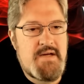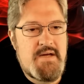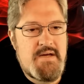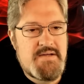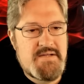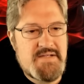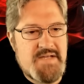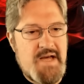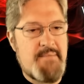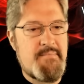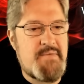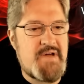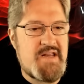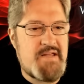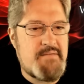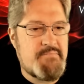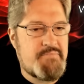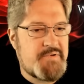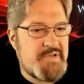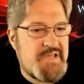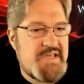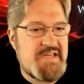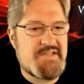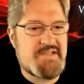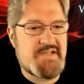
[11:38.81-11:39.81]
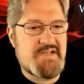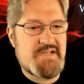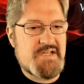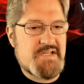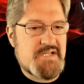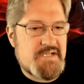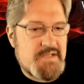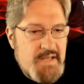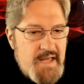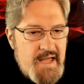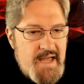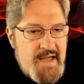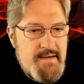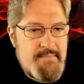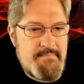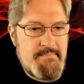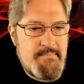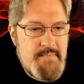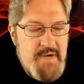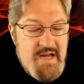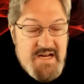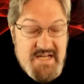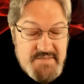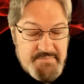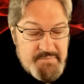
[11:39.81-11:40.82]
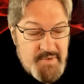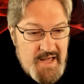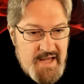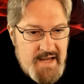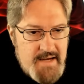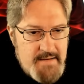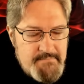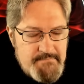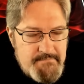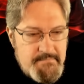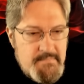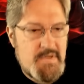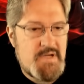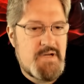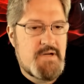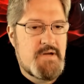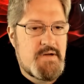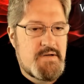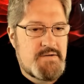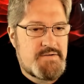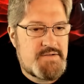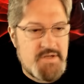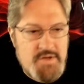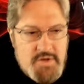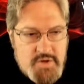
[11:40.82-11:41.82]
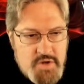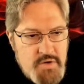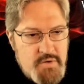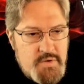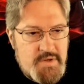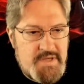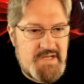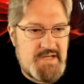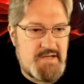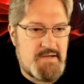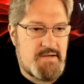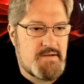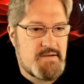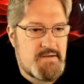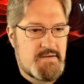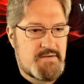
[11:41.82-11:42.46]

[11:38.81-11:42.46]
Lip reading: Somebody please explain to Kooky